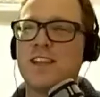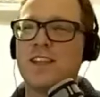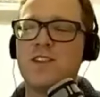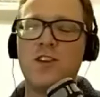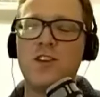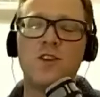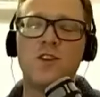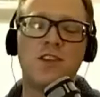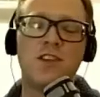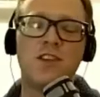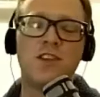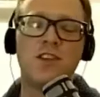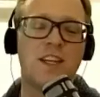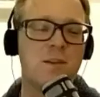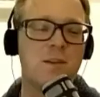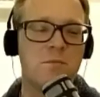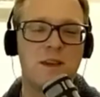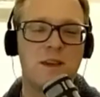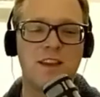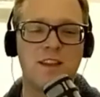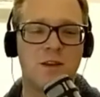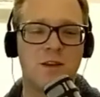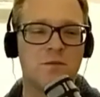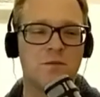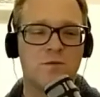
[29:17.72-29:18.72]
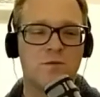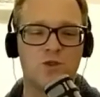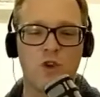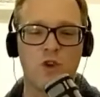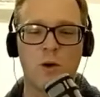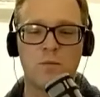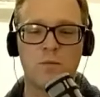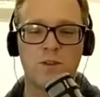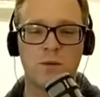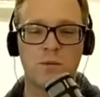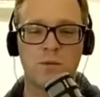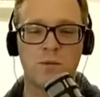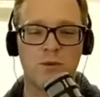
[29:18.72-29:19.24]
it's usually me that
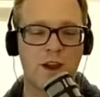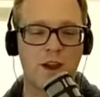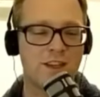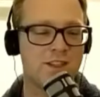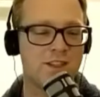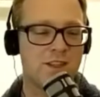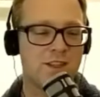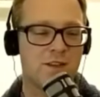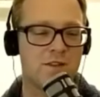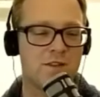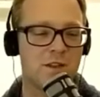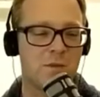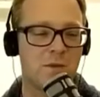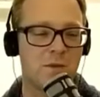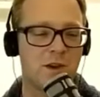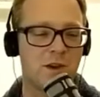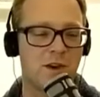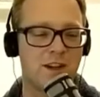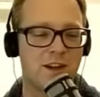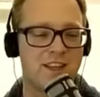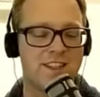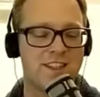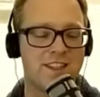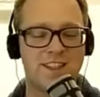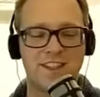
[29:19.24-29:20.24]
drops and breaks stuff, to be honest.